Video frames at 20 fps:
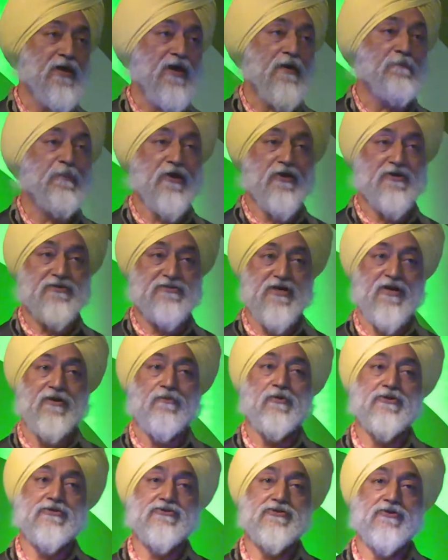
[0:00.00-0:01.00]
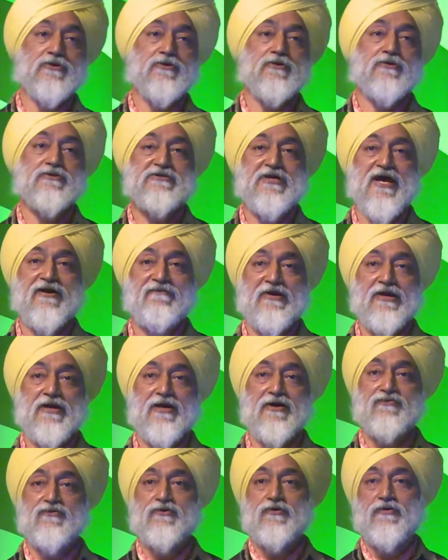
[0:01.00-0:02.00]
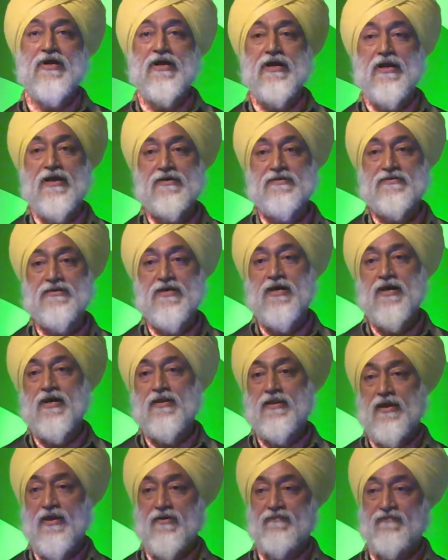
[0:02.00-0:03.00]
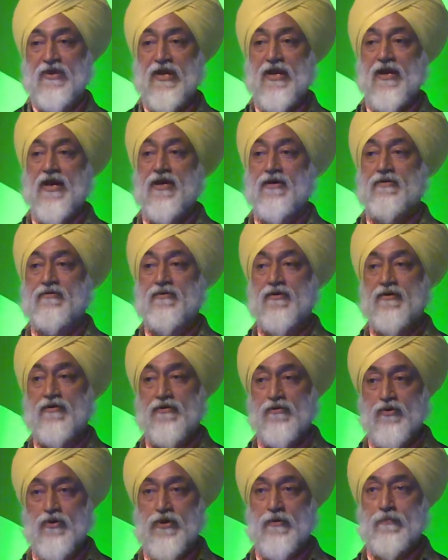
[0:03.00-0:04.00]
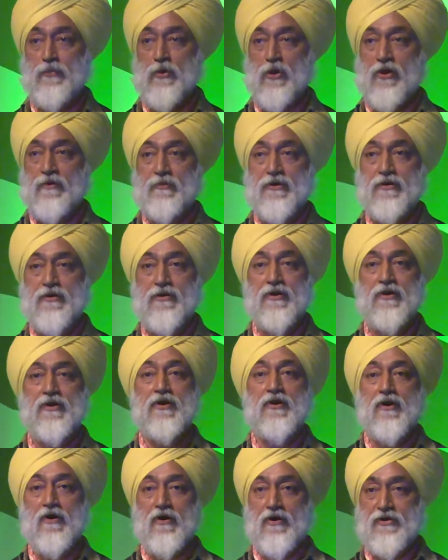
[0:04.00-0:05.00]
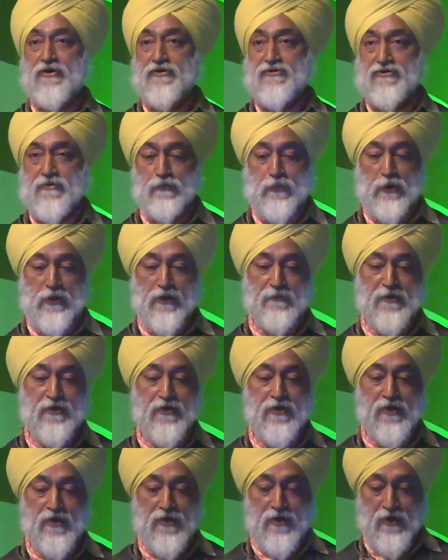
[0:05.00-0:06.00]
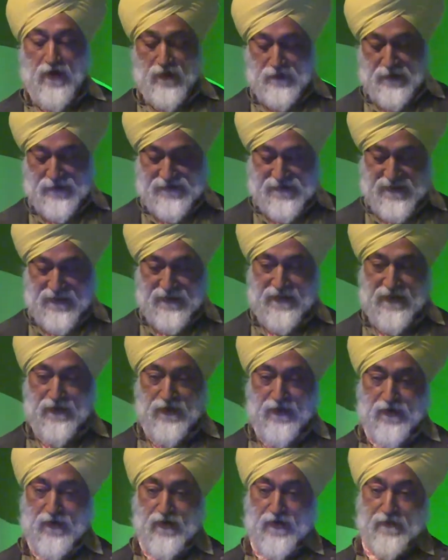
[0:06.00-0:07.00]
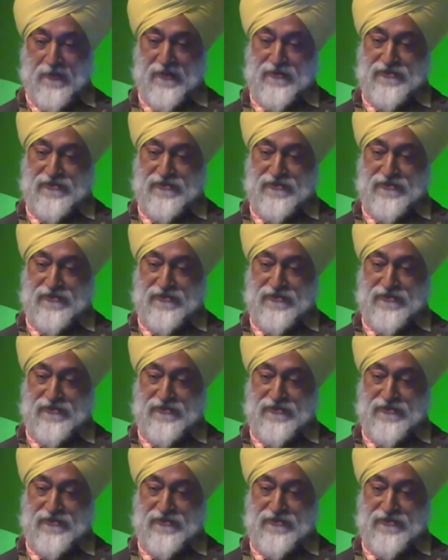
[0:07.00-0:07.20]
Because they're also savvy enough to realize that if they get good employment, honest employment, obviously they're not going to be